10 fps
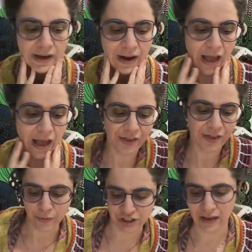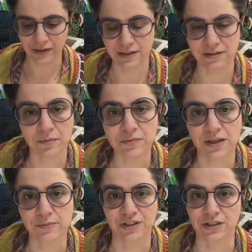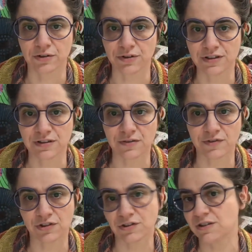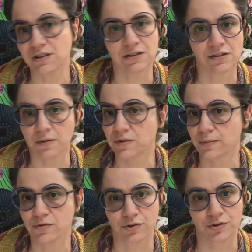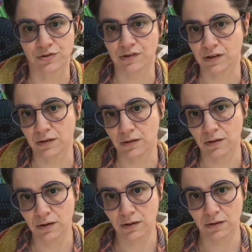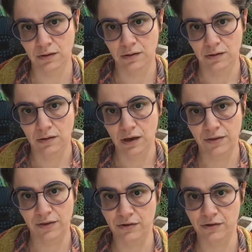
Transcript: I think impartiality sometimes increases efficiency and sometimes reduces it. I think